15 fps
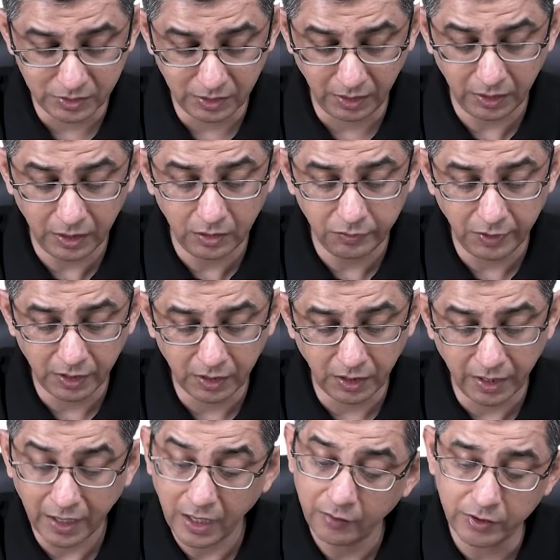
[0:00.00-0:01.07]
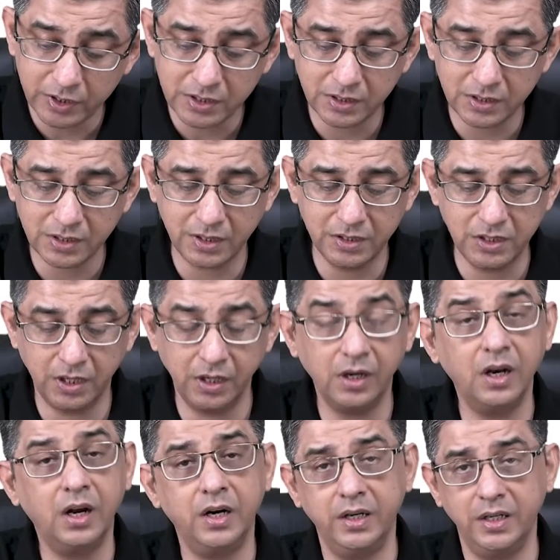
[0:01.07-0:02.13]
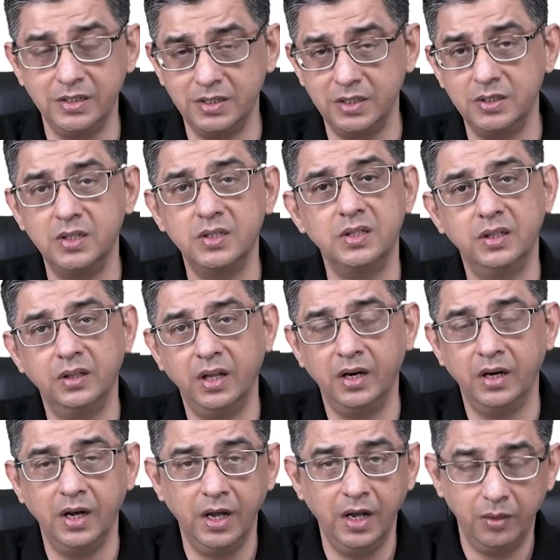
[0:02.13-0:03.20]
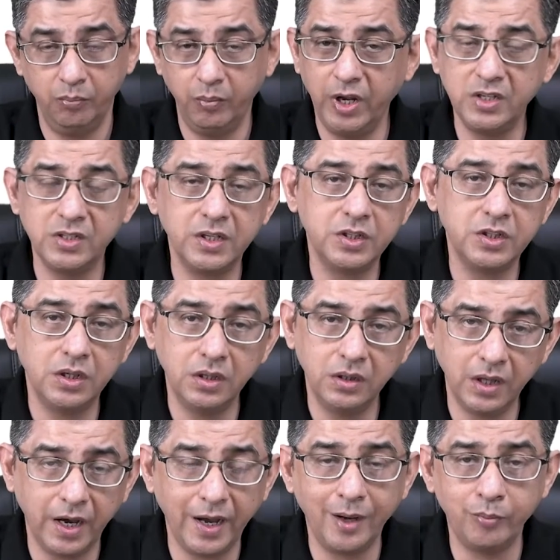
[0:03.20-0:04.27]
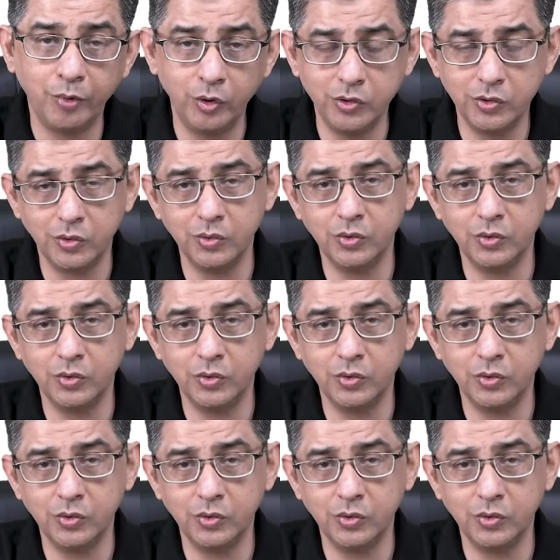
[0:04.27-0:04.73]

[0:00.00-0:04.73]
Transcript: And in fact, I have discussed congenital heart diseases in the main section in the app also.